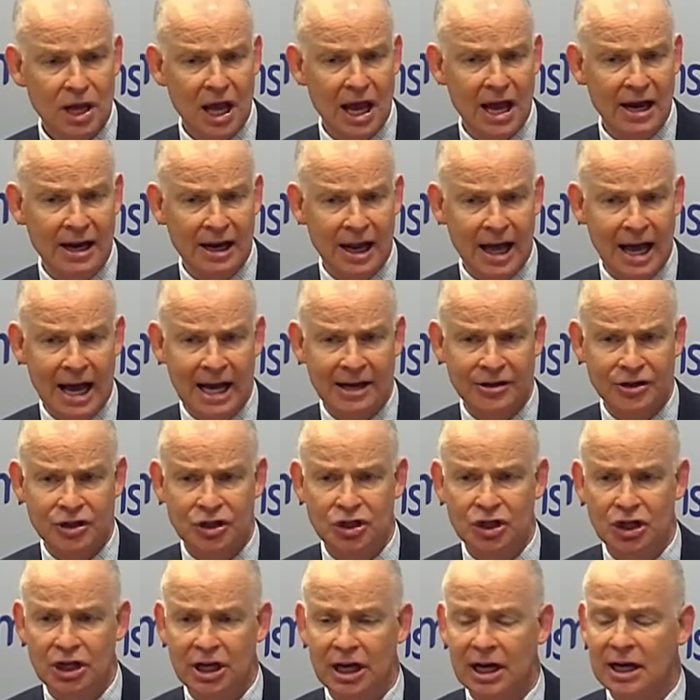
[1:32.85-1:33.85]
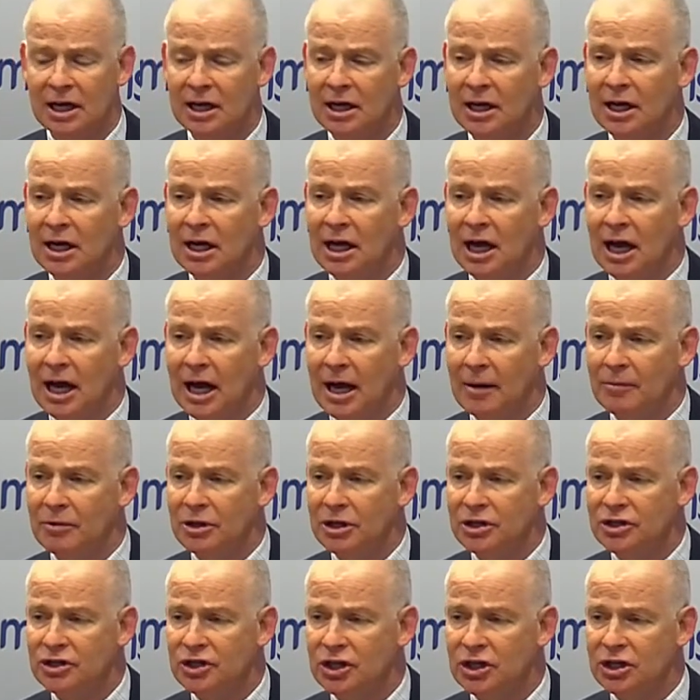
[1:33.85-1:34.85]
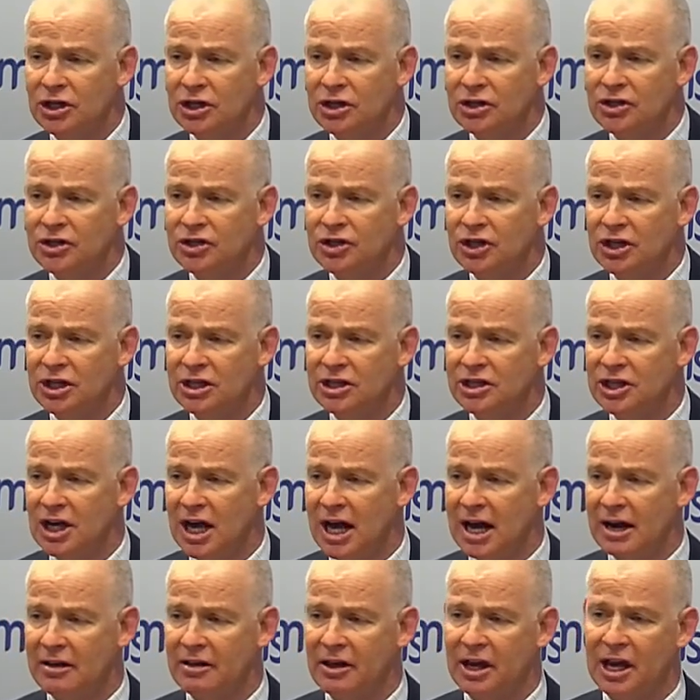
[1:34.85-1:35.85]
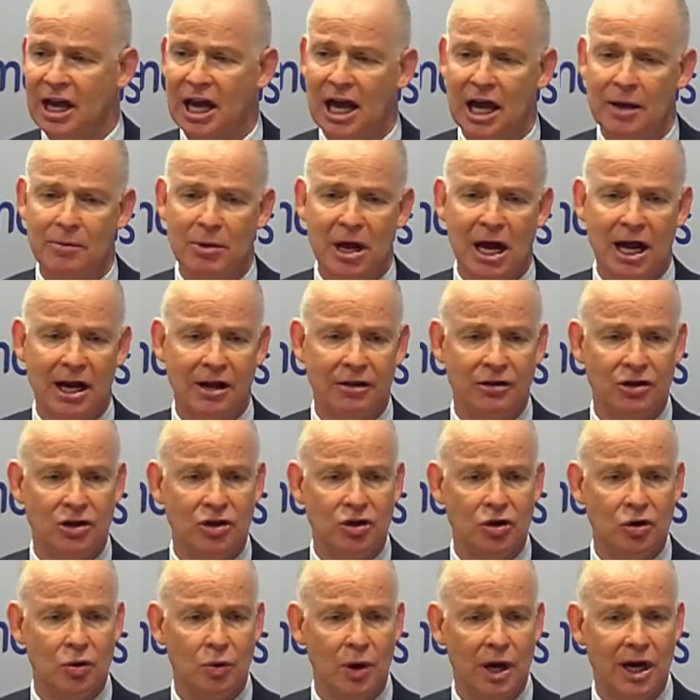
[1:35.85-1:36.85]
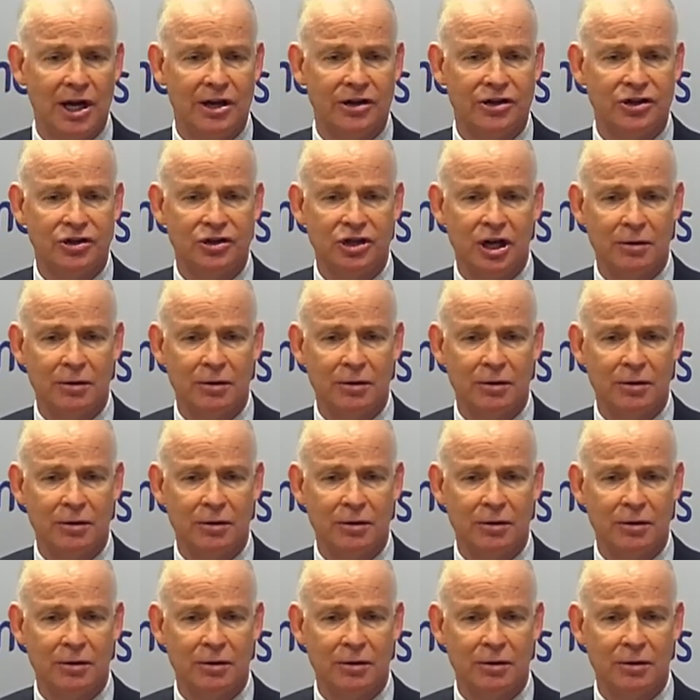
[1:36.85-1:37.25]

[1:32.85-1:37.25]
And last year, the CDC data that came out of the U.S.